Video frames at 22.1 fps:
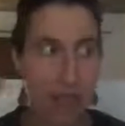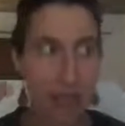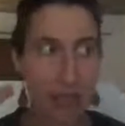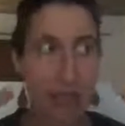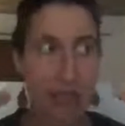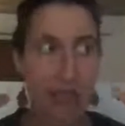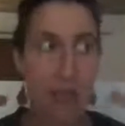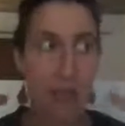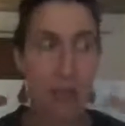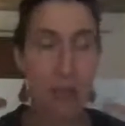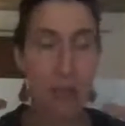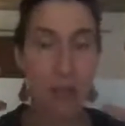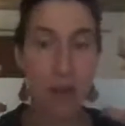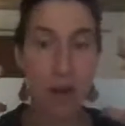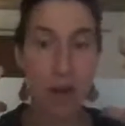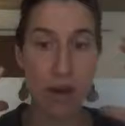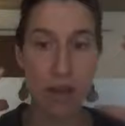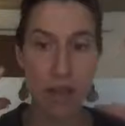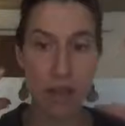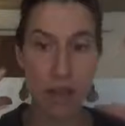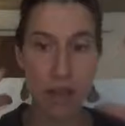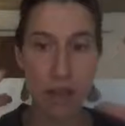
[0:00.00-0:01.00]
you
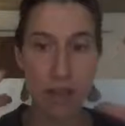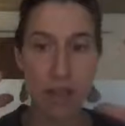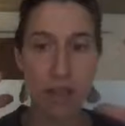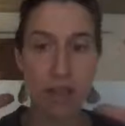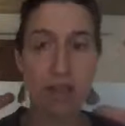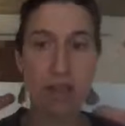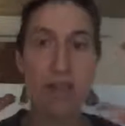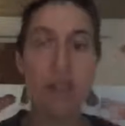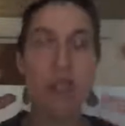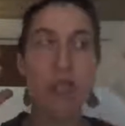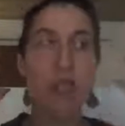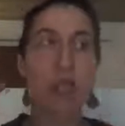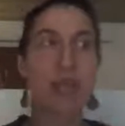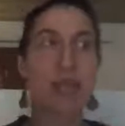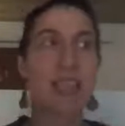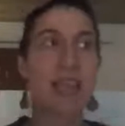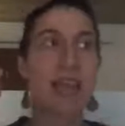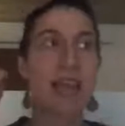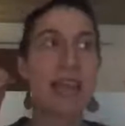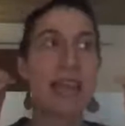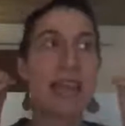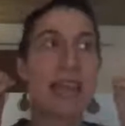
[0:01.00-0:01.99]
exactly as you are, is
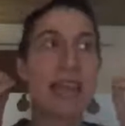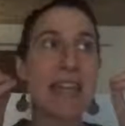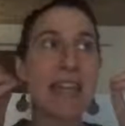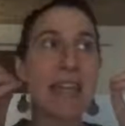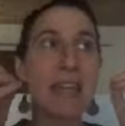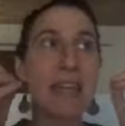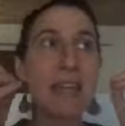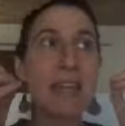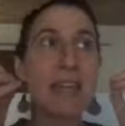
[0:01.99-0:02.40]
sufficient,